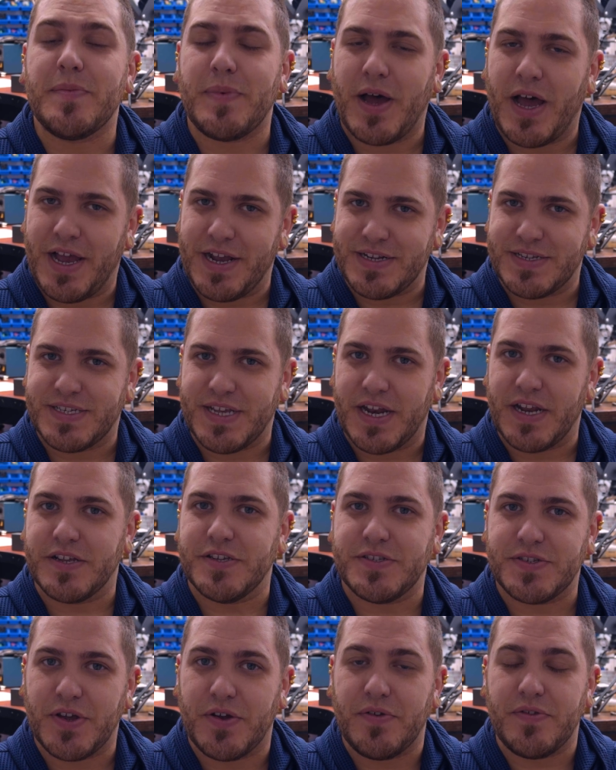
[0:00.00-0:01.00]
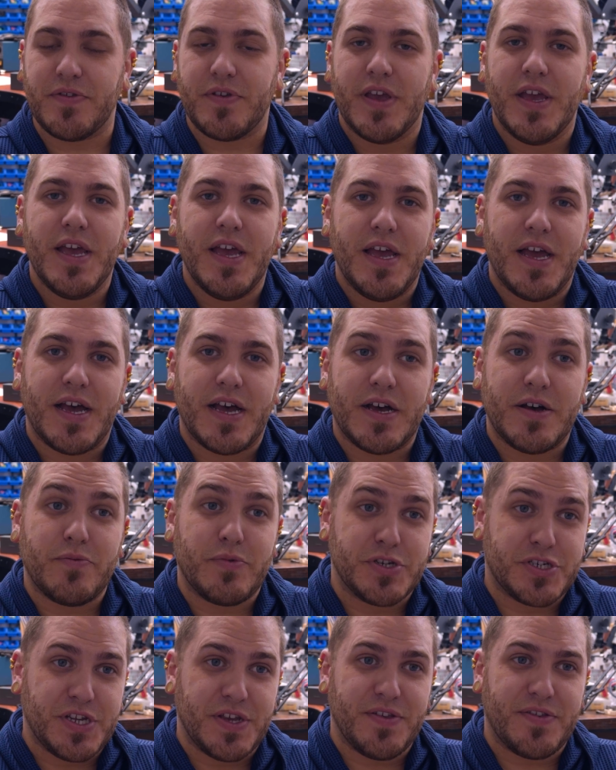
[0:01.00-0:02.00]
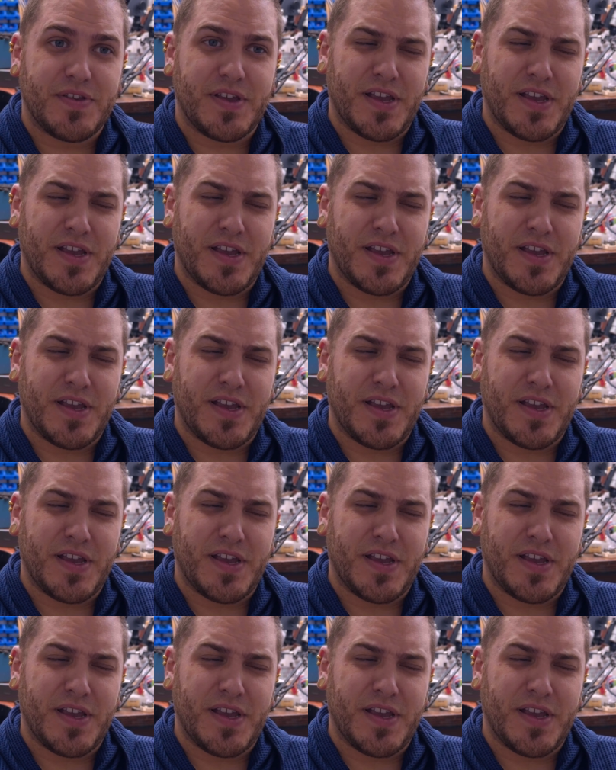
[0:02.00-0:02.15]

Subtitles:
behind setting stones, which is